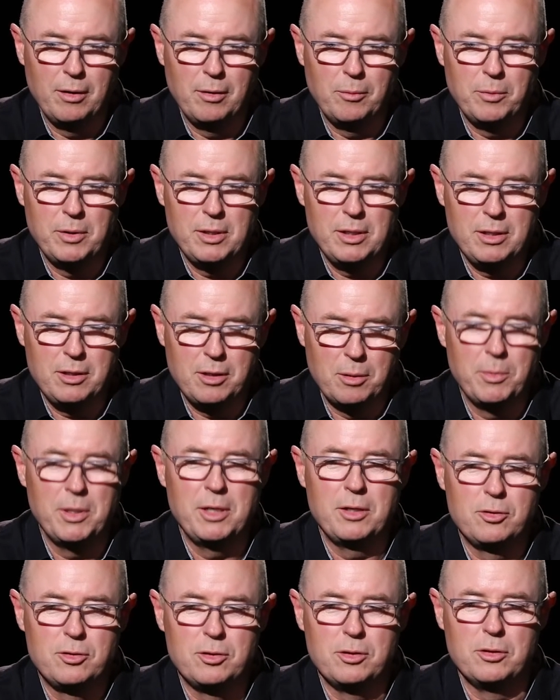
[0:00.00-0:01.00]
we
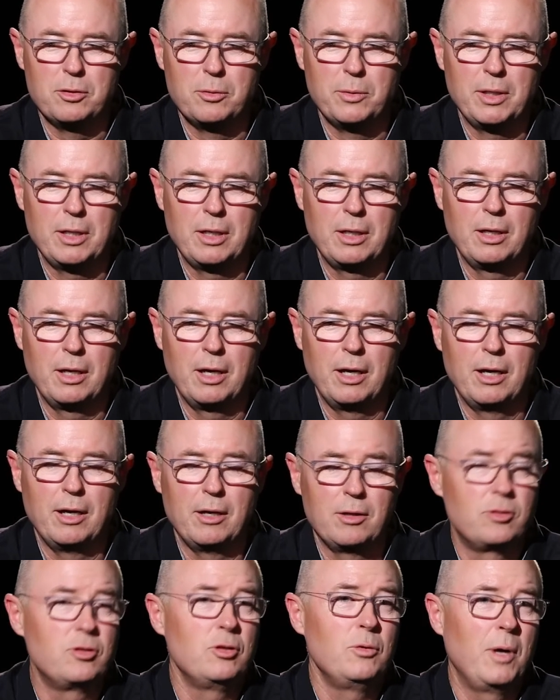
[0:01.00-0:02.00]
committed to doing
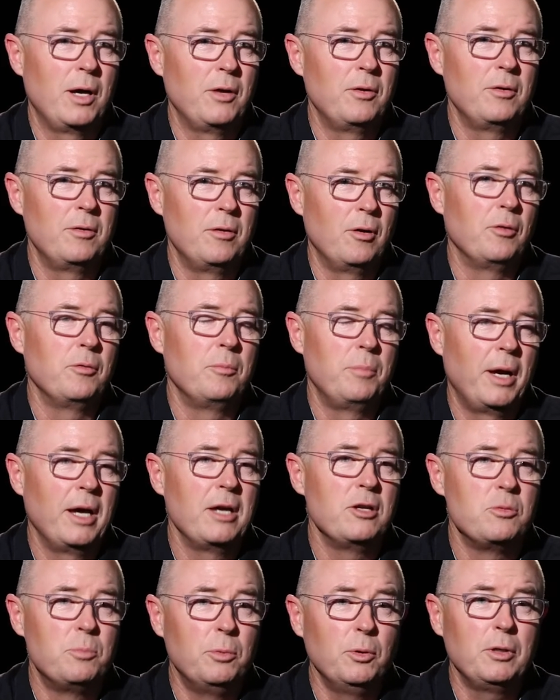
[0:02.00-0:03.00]
a 200-odd
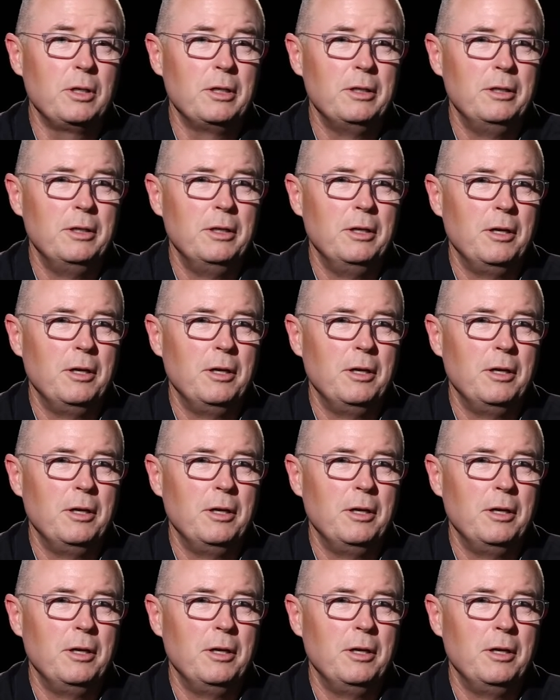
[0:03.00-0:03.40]
page book.